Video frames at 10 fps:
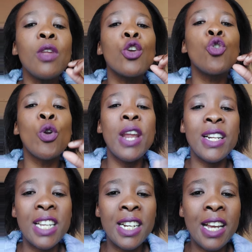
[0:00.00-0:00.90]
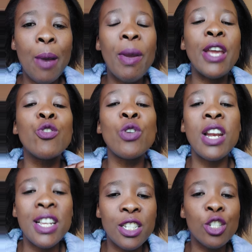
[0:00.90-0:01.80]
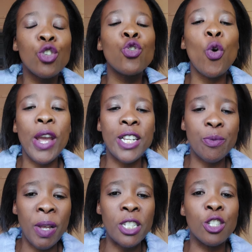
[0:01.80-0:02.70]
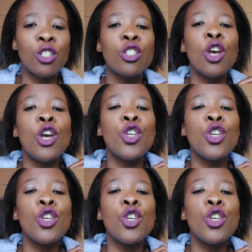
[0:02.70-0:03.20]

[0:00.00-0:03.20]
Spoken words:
your net income and you list your expenses,